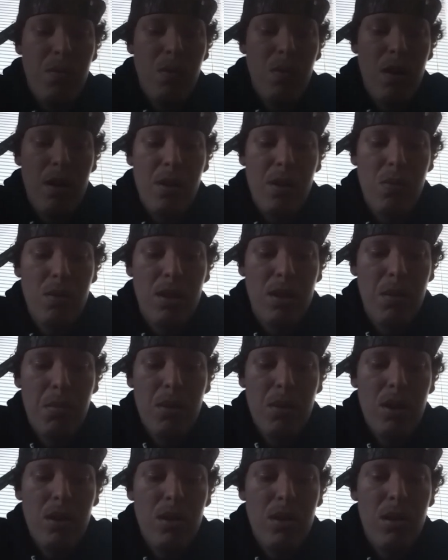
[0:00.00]
like with the
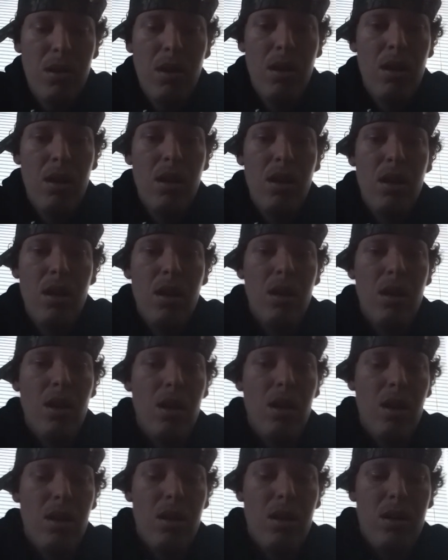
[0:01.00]
month,
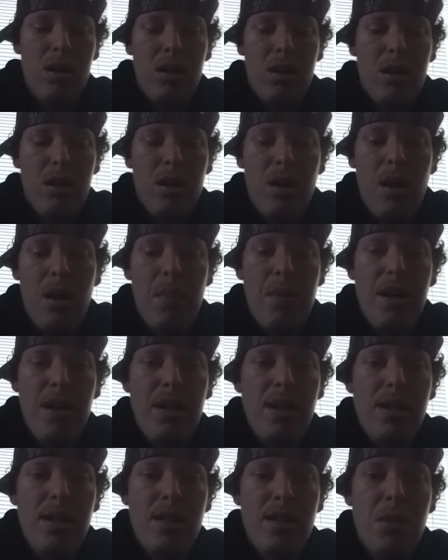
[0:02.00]
I might
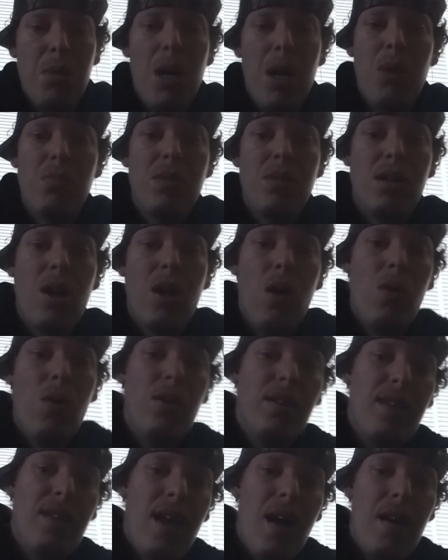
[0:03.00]
need some help
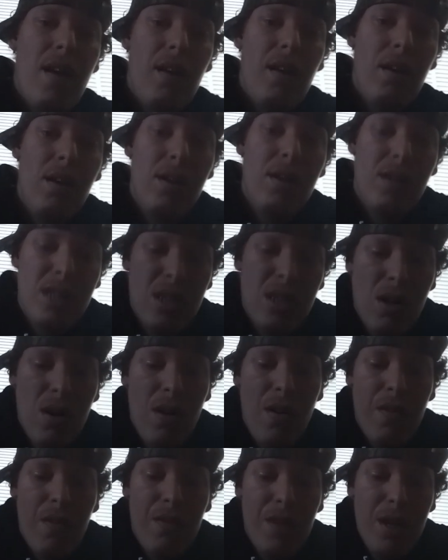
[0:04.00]
decoding that.
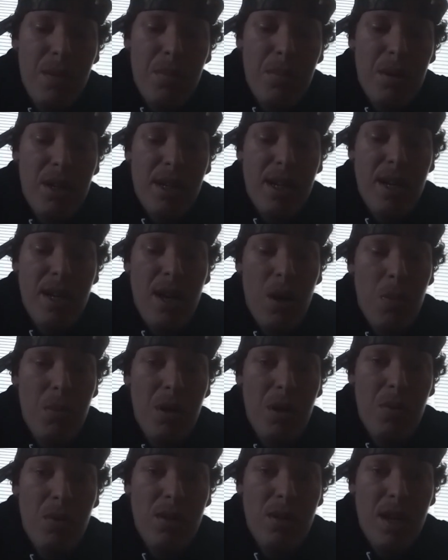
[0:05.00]
So if anybody can help
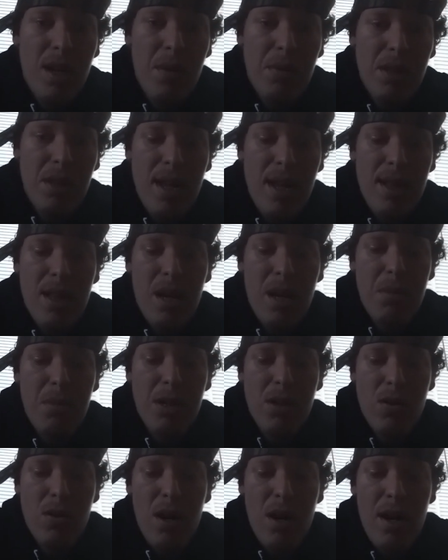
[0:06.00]
me one day with that, that'd be
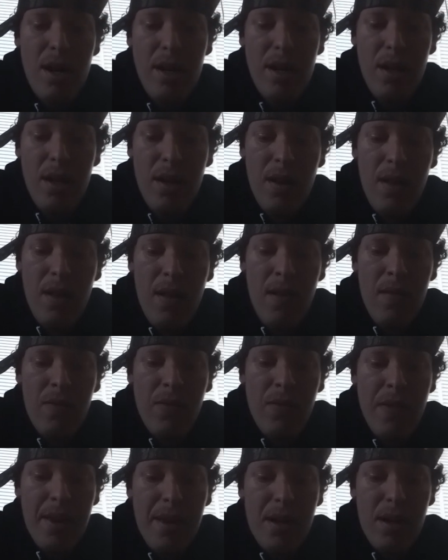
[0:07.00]
great.
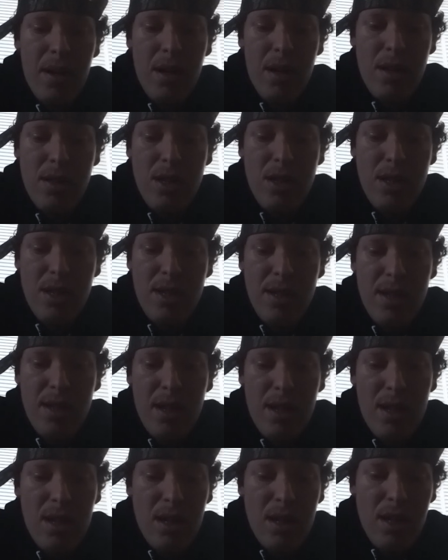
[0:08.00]
I guess
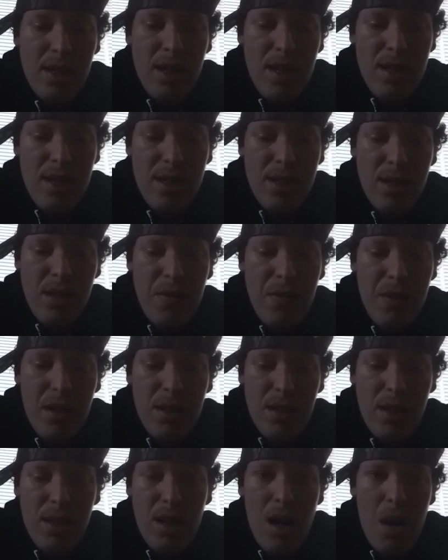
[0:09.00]
leave it
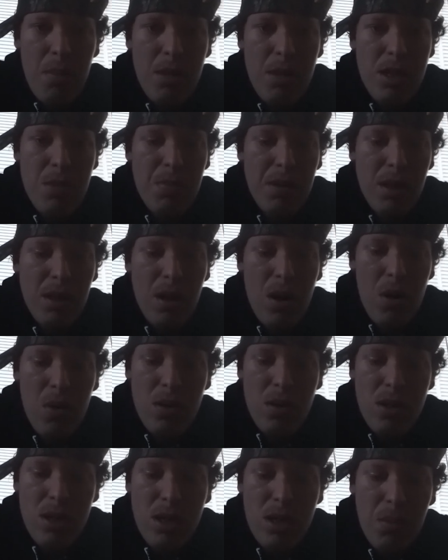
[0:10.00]
in the comments below
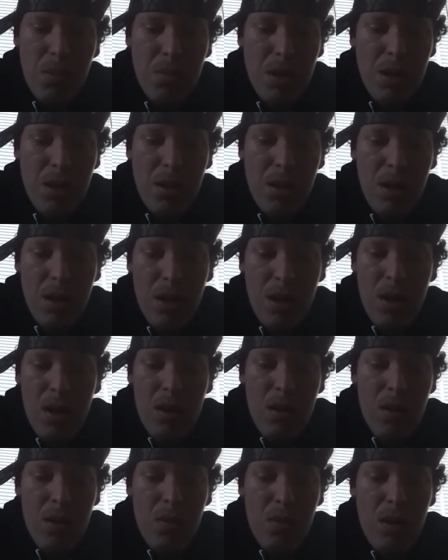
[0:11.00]
or something
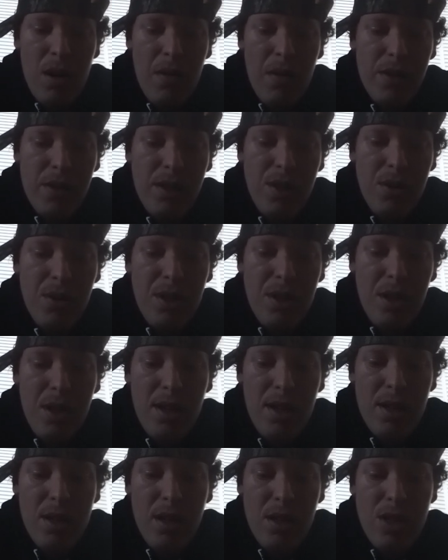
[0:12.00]
whenever you
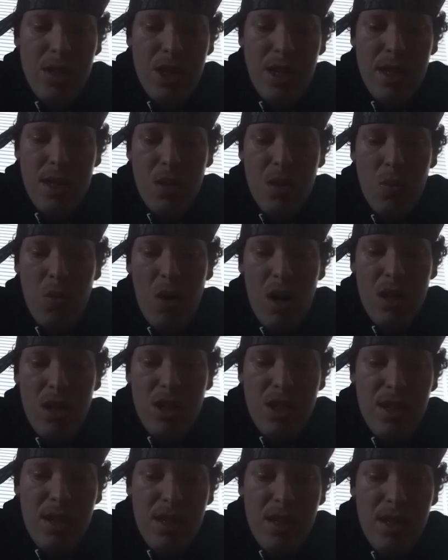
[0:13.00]
get a chance to
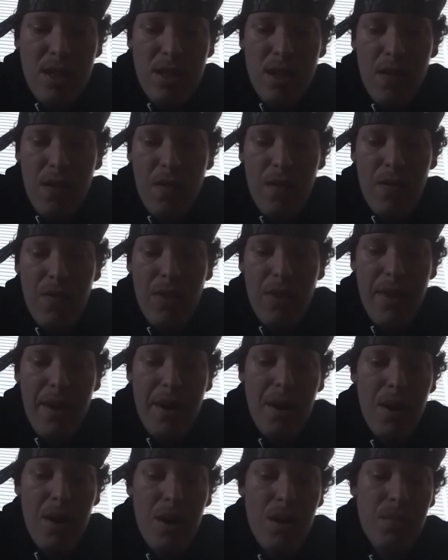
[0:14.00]
watch this.
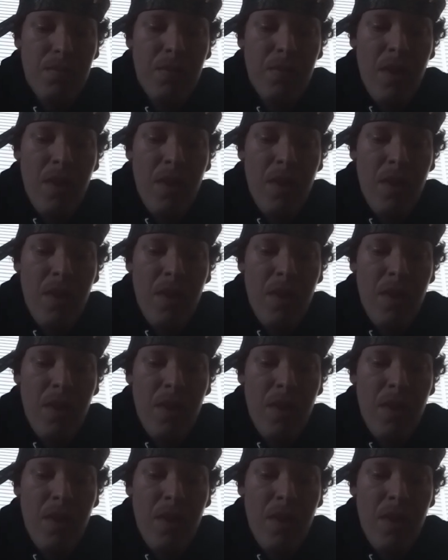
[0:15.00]
I